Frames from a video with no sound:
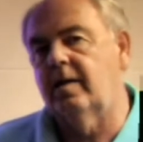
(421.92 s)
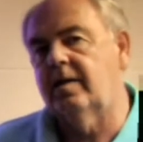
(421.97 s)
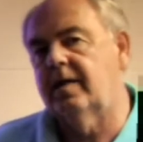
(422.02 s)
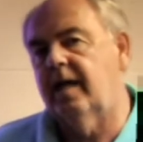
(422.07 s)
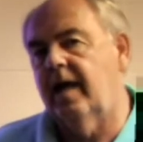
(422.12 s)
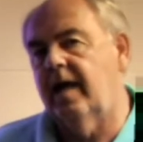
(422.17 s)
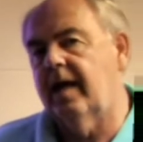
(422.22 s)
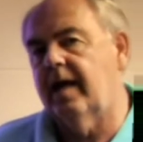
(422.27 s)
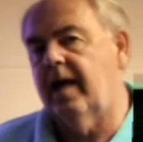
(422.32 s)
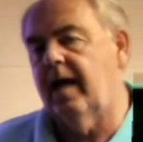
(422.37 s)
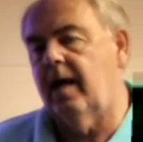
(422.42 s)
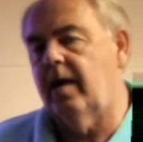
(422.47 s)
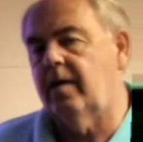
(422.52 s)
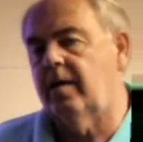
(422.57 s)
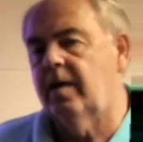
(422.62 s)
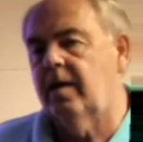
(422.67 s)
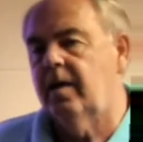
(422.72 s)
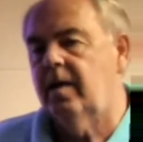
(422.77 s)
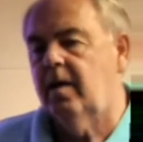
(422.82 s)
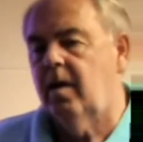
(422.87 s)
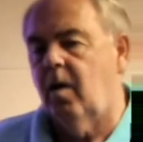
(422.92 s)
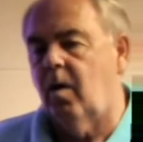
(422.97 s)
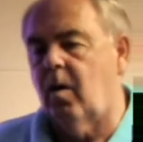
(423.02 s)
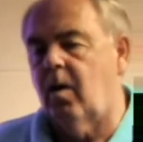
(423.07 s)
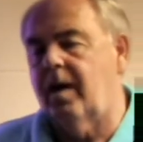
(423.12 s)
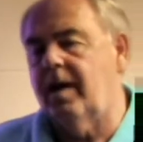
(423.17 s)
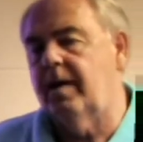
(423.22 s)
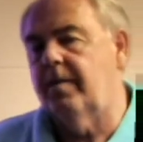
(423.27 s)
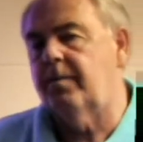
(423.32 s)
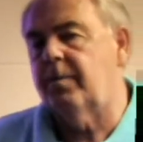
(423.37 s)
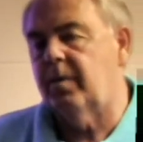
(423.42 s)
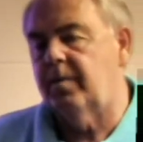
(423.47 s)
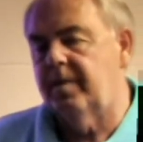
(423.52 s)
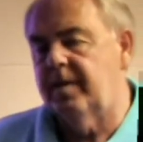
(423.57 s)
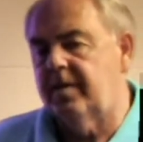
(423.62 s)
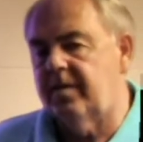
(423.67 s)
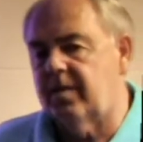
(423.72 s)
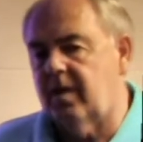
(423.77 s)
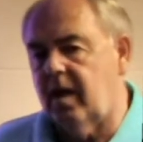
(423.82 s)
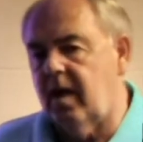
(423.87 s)
tagout, or
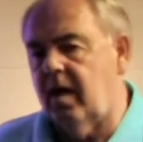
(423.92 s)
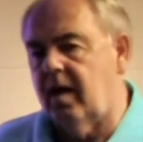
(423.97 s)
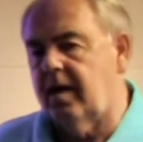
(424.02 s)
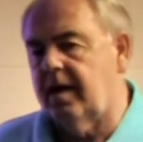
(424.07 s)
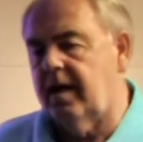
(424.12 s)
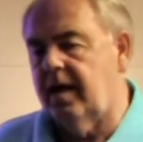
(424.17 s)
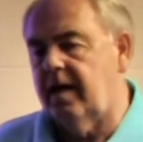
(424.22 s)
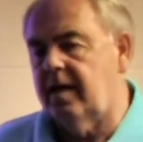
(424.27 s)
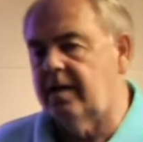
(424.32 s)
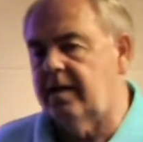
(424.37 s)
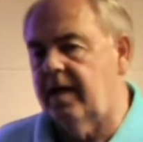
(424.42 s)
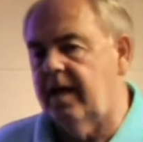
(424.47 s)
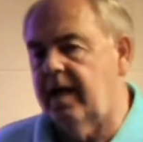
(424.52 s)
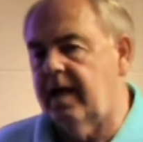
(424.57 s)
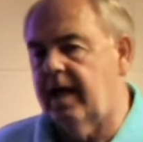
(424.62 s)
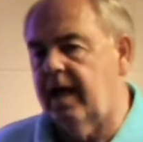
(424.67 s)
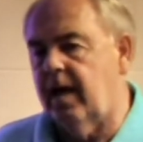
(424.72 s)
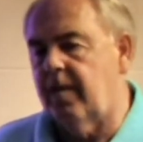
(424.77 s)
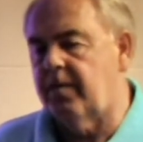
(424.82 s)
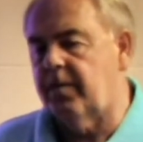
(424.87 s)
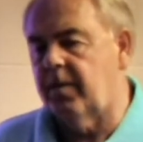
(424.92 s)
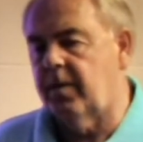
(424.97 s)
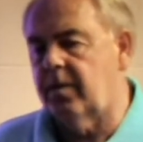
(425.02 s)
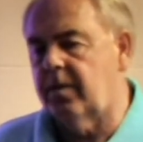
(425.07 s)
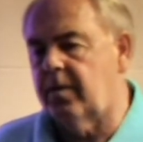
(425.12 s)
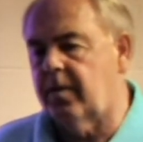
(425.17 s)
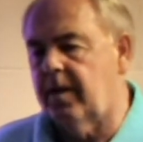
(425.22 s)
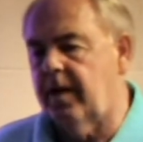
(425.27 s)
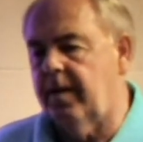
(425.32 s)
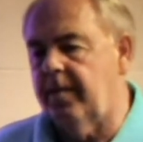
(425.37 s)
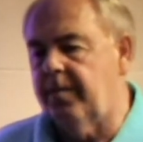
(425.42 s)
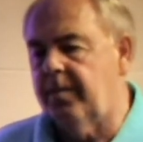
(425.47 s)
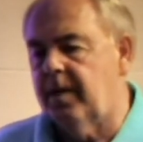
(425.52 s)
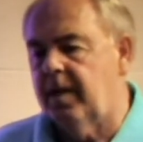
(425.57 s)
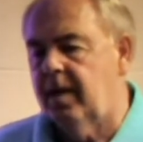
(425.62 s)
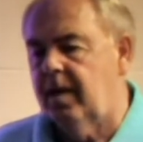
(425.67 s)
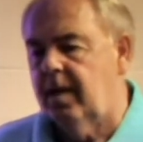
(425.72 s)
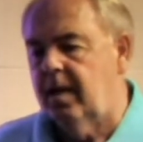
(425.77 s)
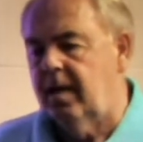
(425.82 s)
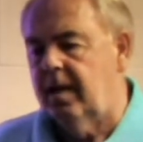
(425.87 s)
implement the lockout, tagout program.
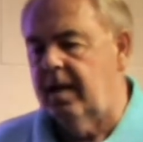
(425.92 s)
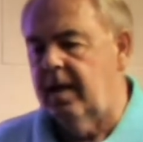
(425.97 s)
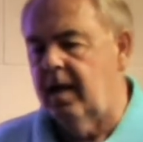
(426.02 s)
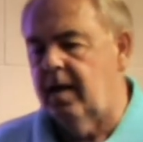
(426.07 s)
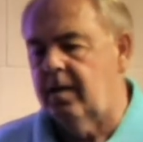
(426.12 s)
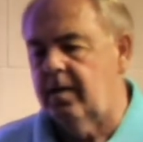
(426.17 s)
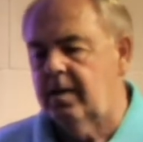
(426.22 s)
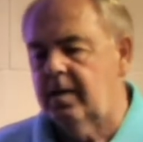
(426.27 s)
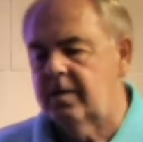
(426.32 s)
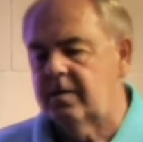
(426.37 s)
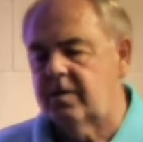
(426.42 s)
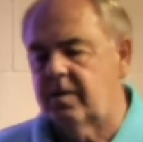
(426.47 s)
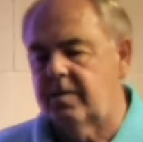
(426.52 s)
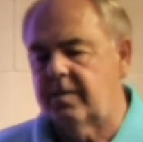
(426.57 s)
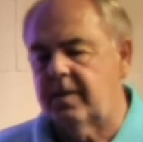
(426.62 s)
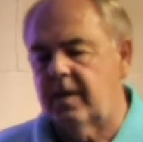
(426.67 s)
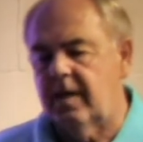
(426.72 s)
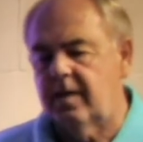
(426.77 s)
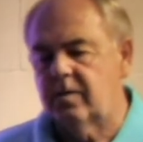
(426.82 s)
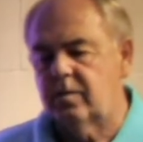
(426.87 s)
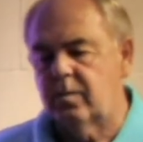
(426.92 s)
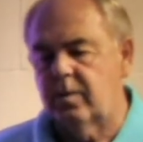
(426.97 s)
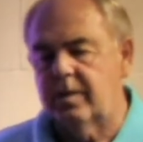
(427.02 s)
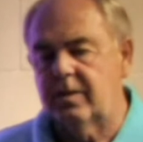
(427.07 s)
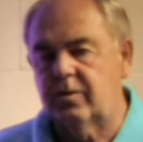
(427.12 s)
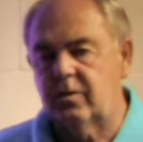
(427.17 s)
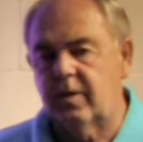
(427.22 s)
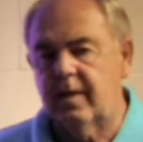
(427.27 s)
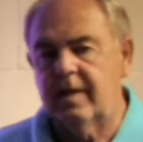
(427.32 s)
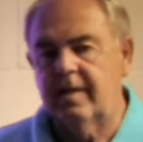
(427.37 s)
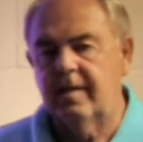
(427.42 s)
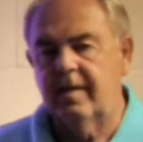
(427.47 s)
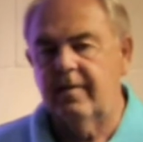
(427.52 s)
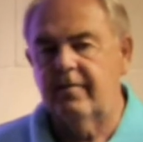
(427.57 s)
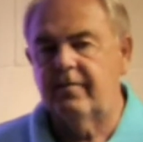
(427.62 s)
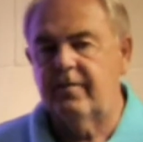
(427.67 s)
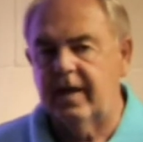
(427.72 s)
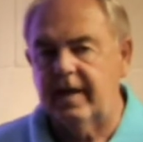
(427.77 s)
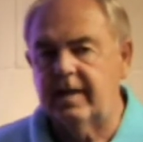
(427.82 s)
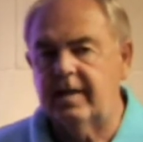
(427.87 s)
Now, sometimes we train the
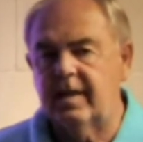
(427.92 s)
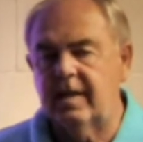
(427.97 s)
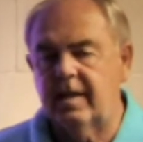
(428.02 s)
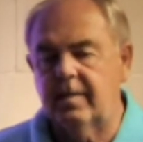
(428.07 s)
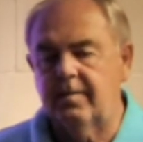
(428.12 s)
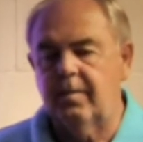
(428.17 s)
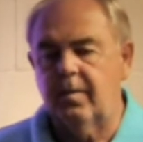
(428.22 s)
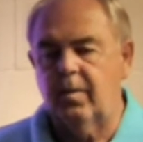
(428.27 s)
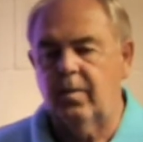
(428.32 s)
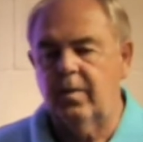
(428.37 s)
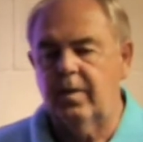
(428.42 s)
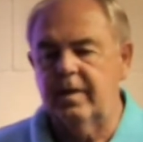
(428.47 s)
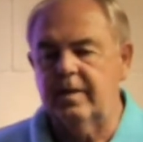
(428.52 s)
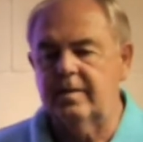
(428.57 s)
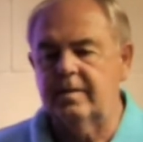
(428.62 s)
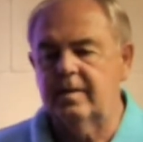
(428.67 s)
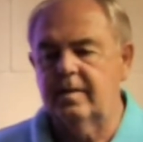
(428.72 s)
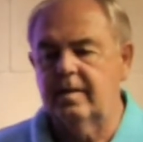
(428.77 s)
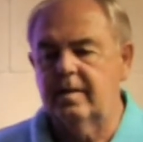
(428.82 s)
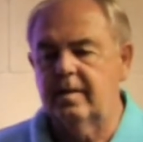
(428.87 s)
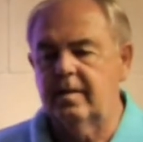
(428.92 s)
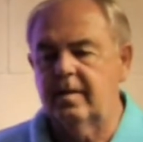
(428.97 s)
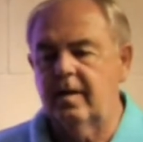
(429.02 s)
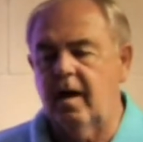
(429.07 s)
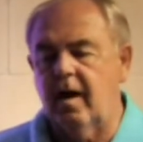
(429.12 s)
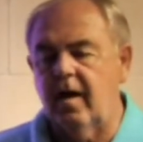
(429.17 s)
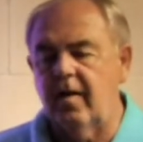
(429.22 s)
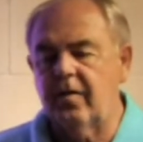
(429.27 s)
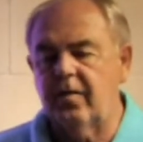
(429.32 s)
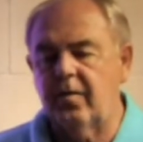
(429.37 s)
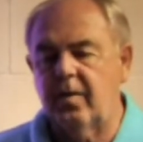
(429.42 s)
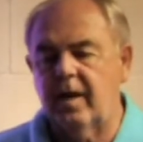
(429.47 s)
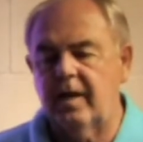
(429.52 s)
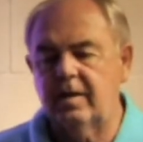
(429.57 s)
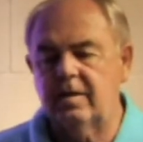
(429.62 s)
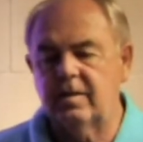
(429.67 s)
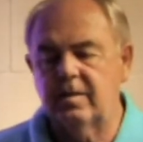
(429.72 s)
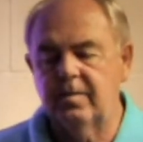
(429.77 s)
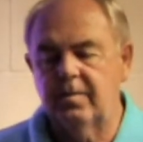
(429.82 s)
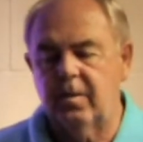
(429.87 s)
affected employees. The
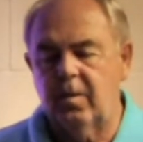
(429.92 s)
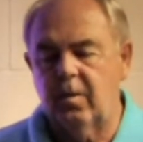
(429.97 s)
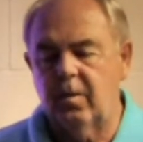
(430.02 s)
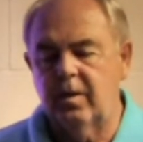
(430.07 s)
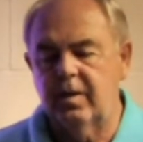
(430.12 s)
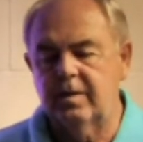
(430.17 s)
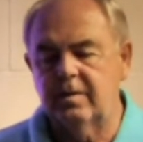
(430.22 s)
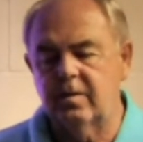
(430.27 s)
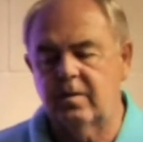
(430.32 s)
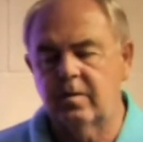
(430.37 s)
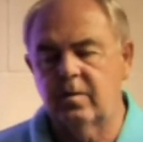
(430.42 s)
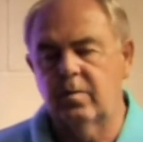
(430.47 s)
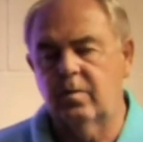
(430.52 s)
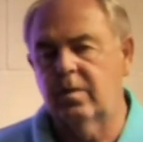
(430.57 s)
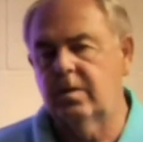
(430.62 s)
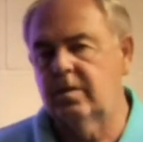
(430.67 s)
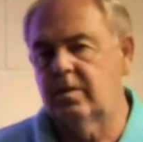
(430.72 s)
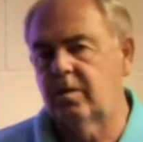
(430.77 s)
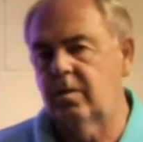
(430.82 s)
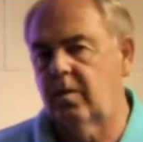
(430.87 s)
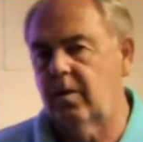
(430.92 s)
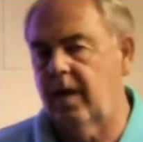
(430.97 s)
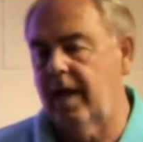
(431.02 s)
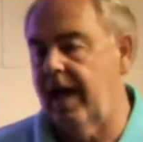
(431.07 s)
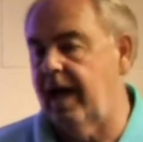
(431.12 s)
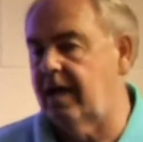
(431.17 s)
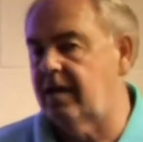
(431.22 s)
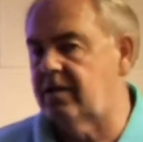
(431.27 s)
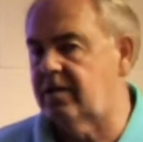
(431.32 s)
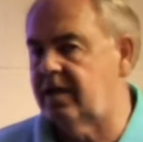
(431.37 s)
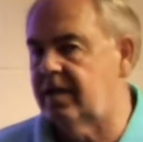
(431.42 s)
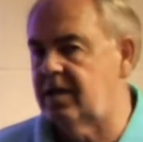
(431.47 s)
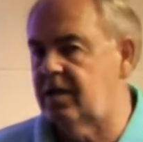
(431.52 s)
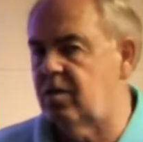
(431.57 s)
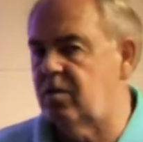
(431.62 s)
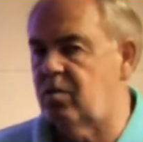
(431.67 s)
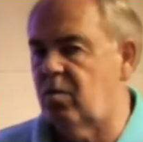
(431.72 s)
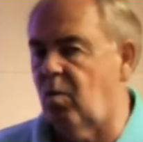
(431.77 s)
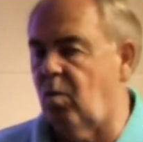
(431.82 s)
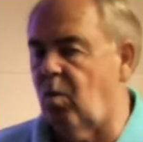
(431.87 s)
authorized employees are the ones who will actually
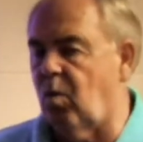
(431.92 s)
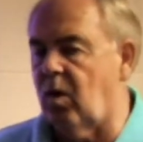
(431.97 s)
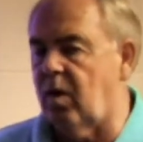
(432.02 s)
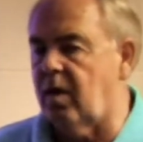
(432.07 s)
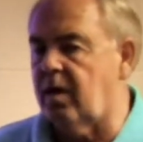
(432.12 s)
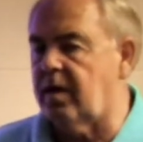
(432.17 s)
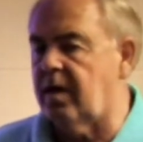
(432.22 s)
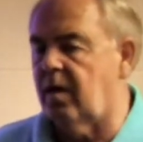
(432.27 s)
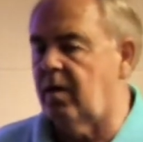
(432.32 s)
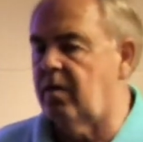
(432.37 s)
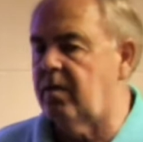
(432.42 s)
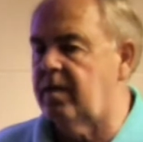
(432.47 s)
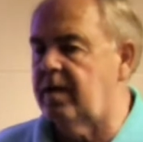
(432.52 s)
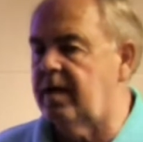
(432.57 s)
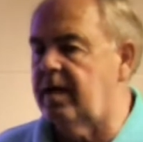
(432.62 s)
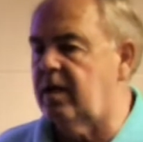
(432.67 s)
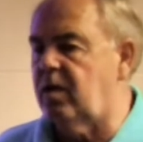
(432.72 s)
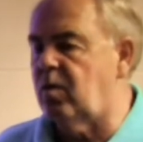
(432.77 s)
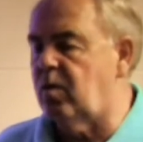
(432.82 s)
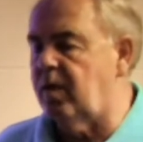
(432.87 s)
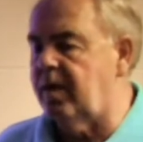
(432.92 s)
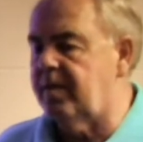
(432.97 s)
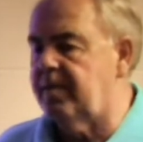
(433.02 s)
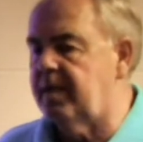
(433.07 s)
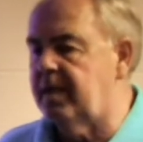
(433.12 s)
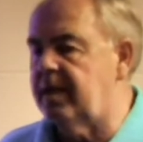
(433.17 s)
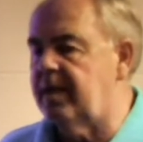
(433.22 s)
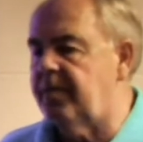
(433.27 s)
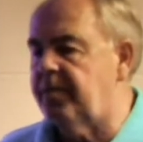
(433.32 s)
do the work on the equipment